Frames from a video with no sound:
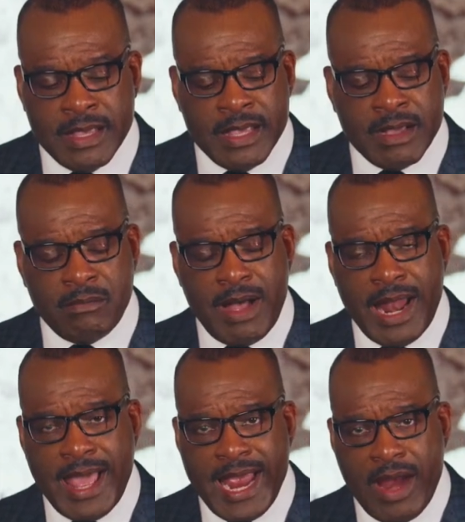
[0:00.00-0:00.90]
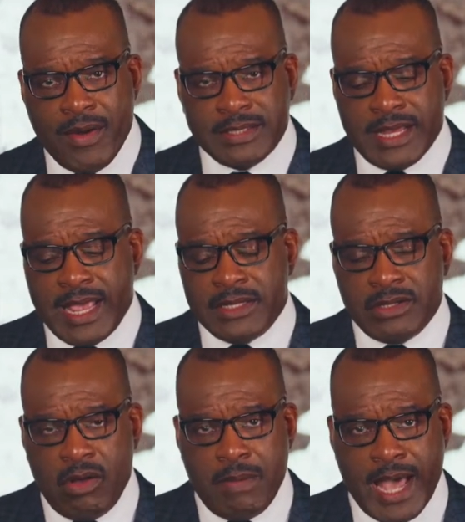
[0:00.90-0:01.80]
Kamala Harris and
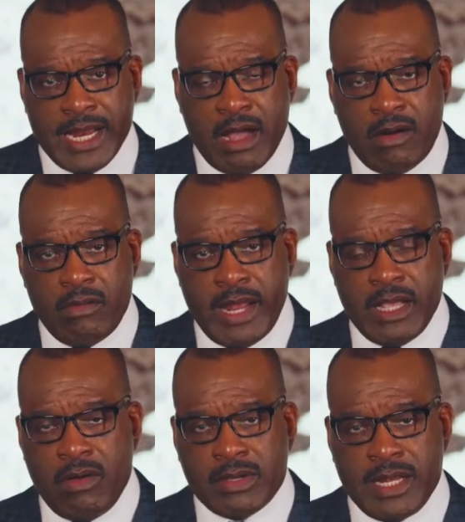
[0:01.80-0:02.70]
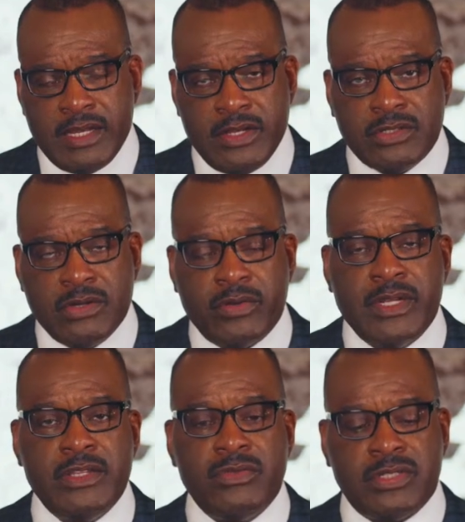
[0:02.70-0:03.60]
Joe Biden are running on killing these children,
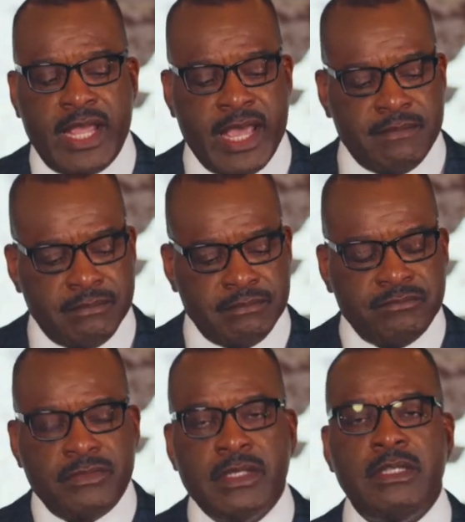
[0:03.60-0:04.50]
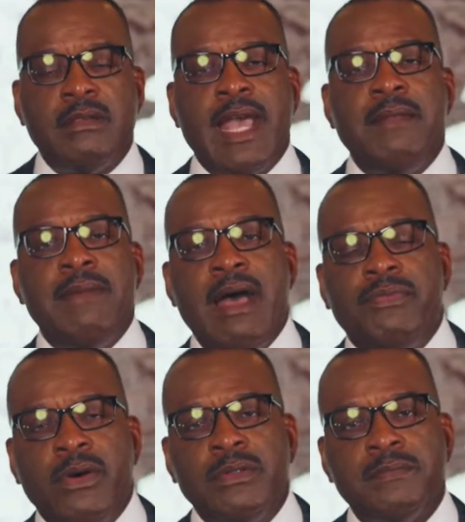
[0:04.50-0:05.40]
and you said, you got my vote.